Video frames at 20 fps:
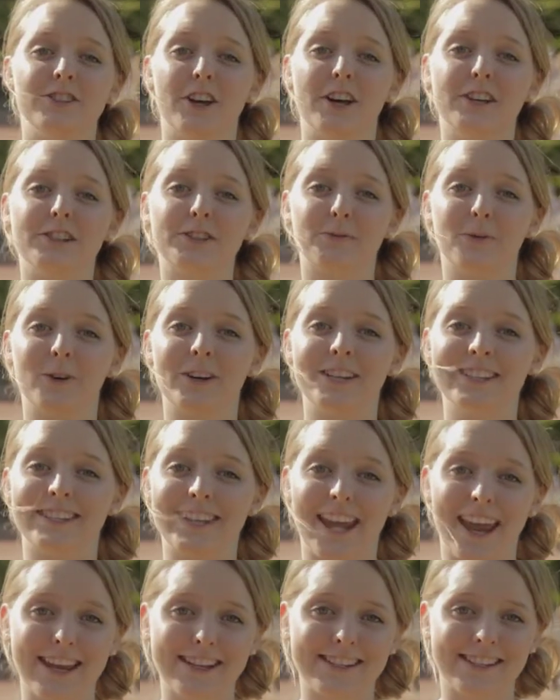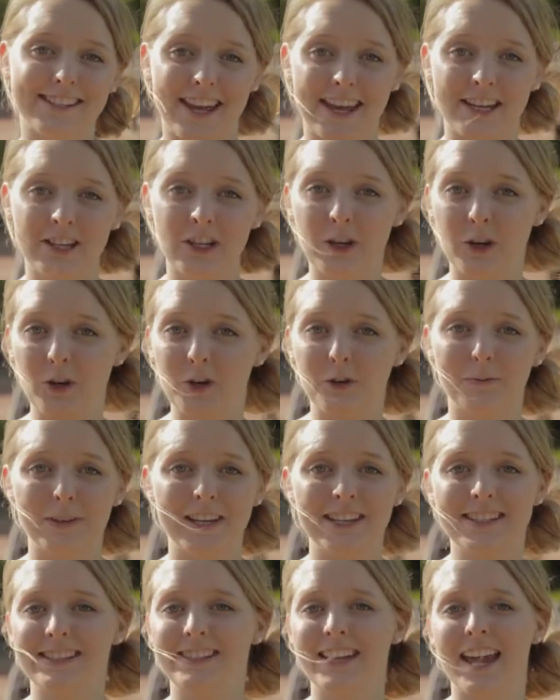Just one taste, and you'll
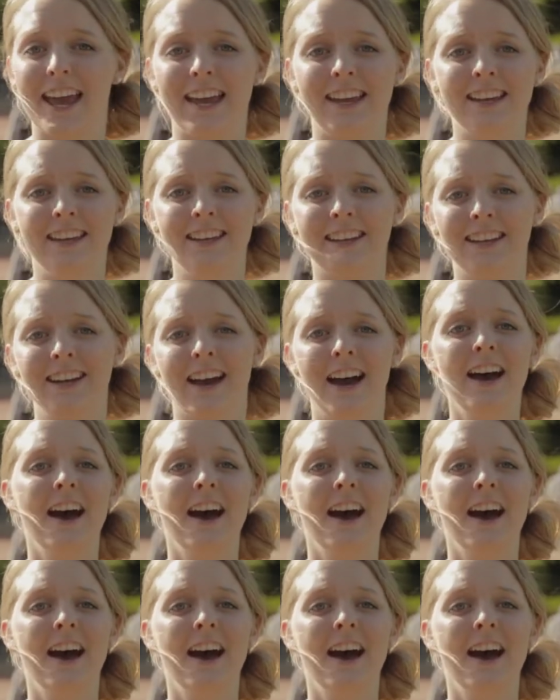be saying,